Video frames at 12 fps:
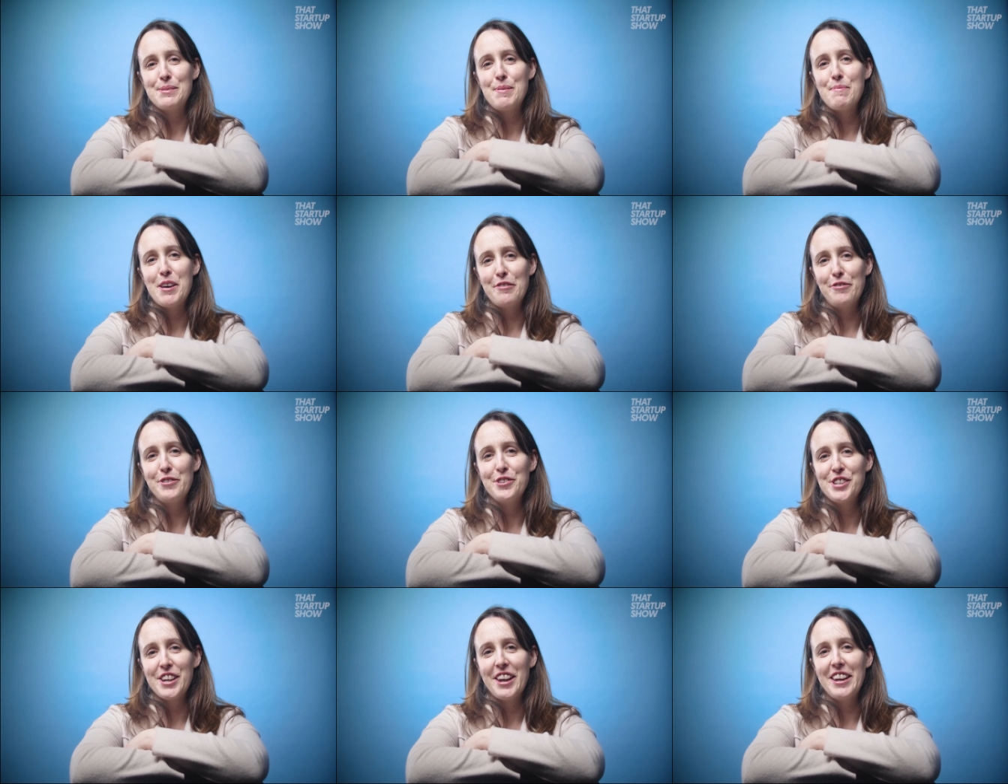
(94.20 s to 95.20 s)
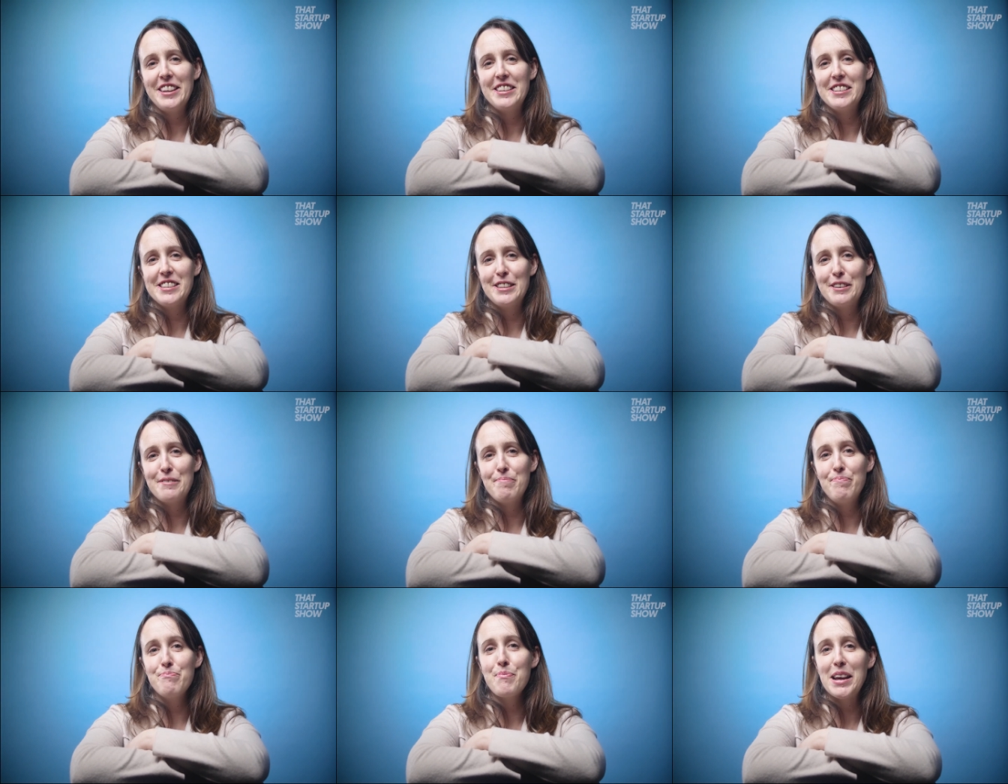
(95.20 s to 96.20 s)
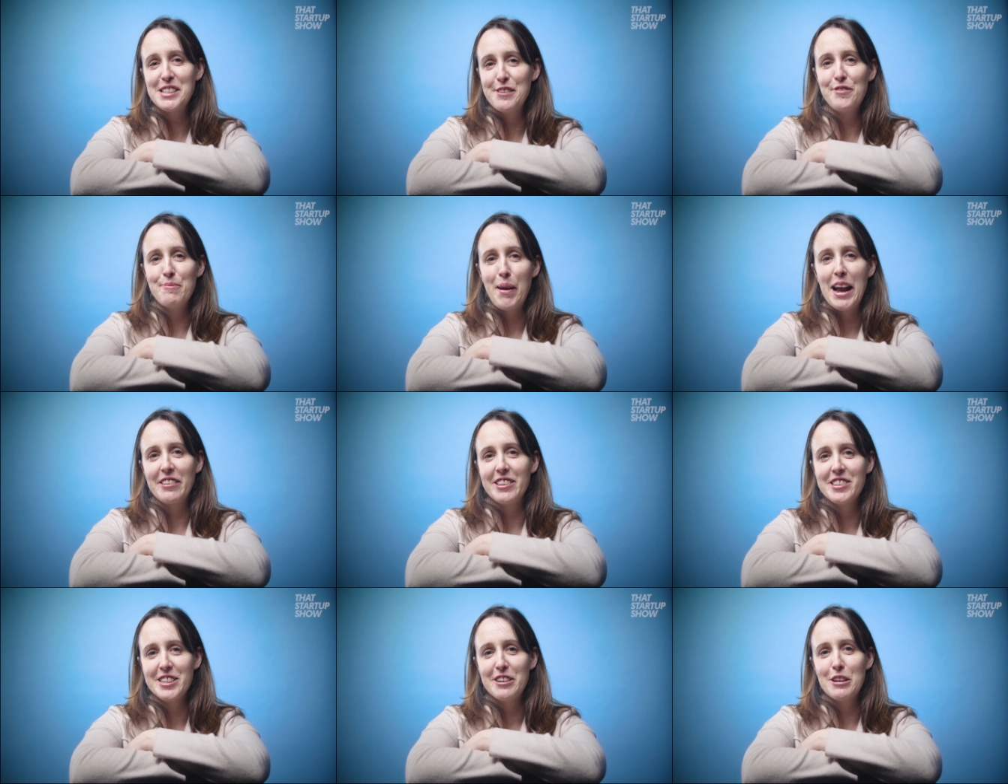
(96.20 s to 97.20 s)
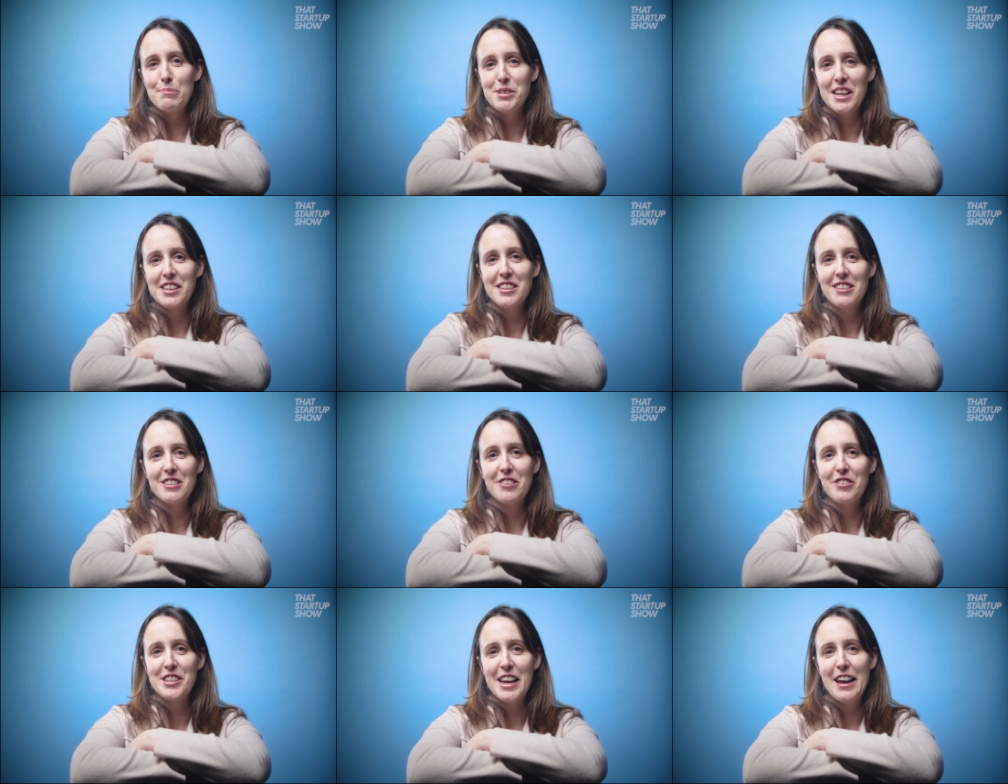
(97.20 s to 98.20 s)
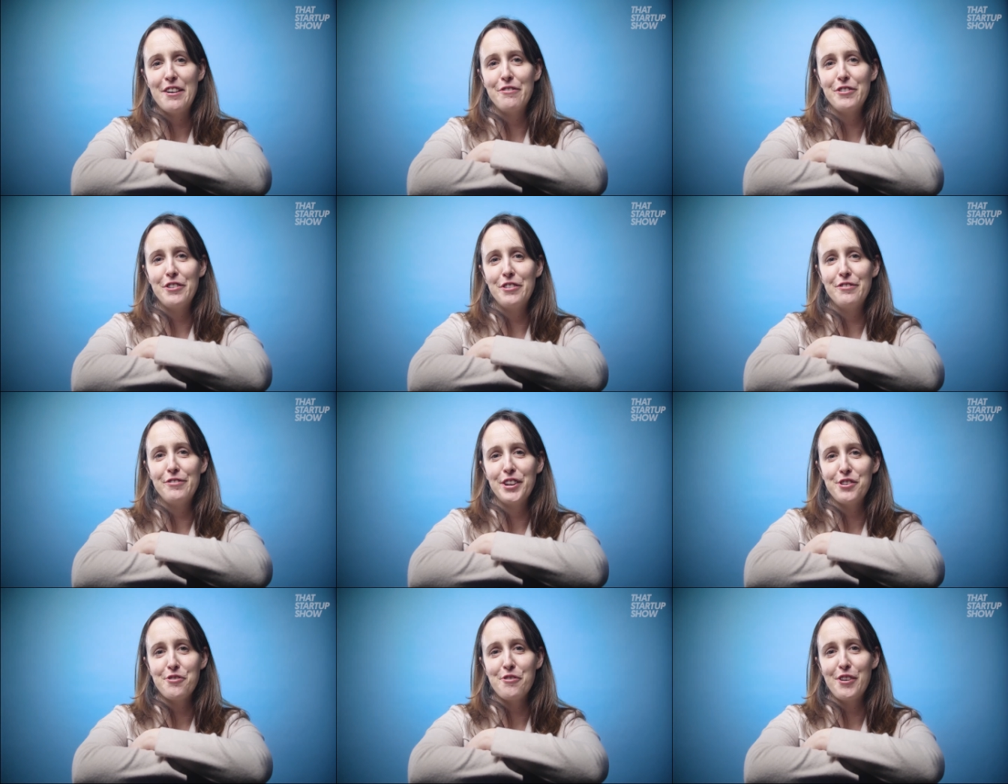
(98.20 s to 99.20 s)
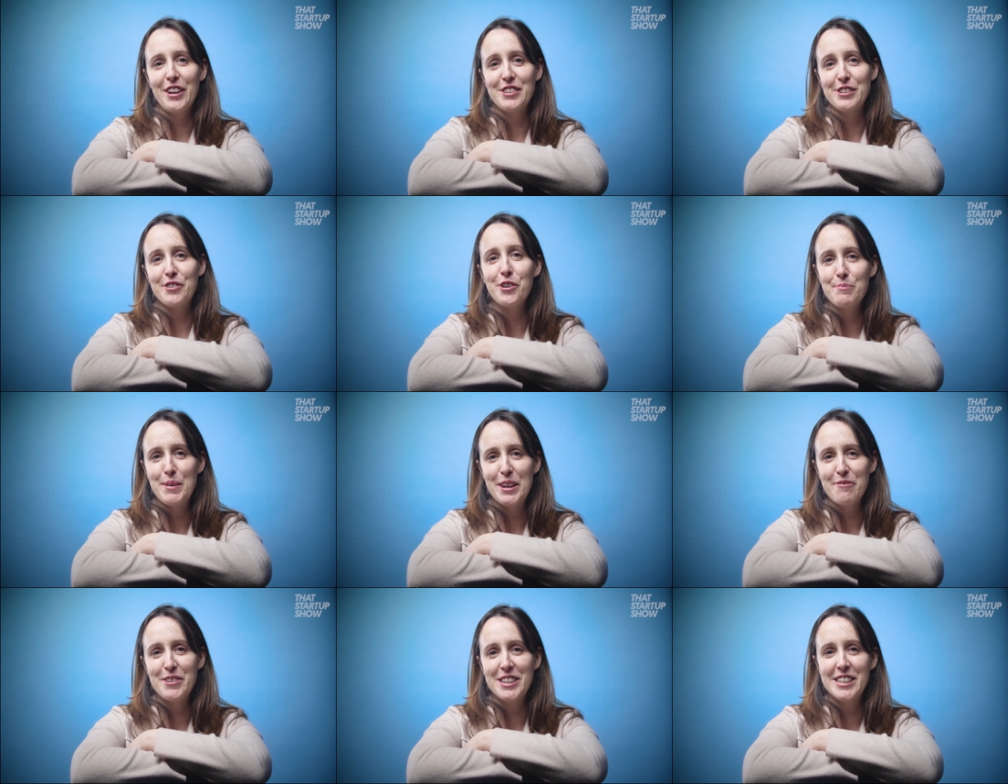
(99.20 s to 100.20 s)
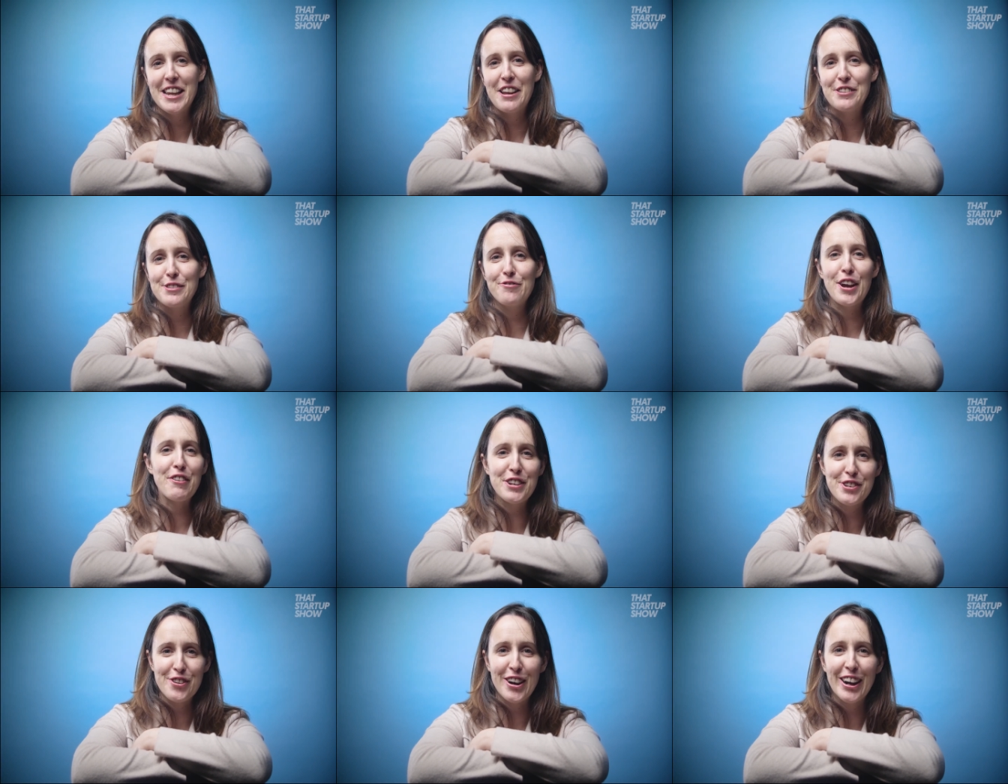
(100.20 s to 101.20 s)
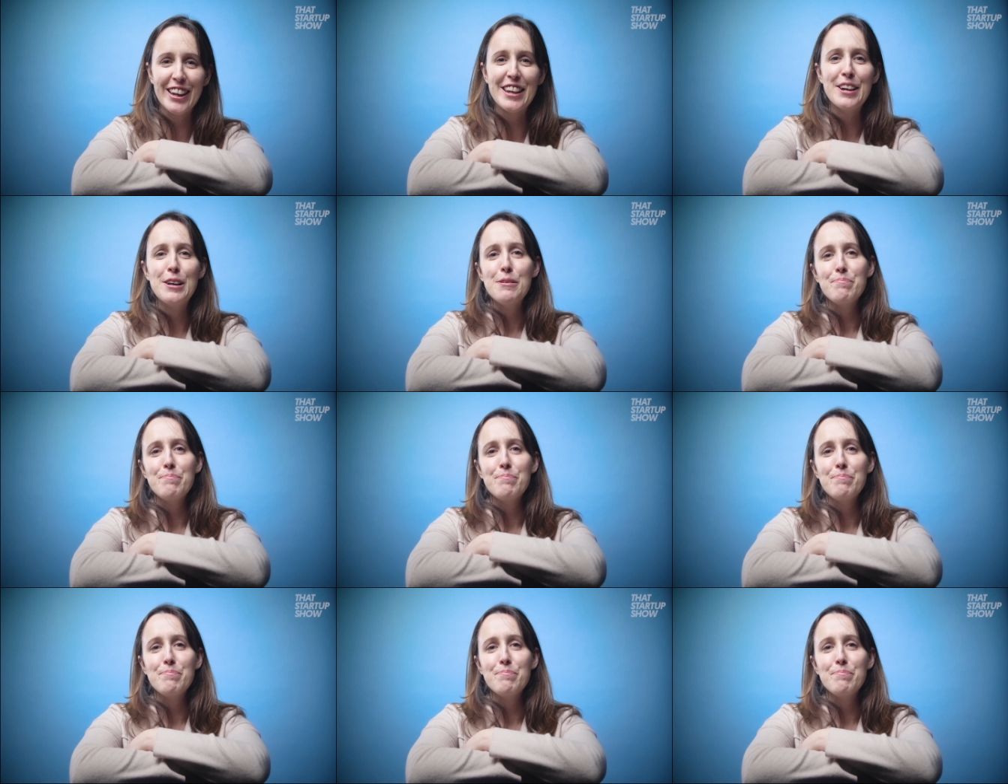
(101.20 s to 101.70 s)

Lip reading: me about the future is the massive impact the startup sector is going to have on Victoria's economy, which sounds very dry,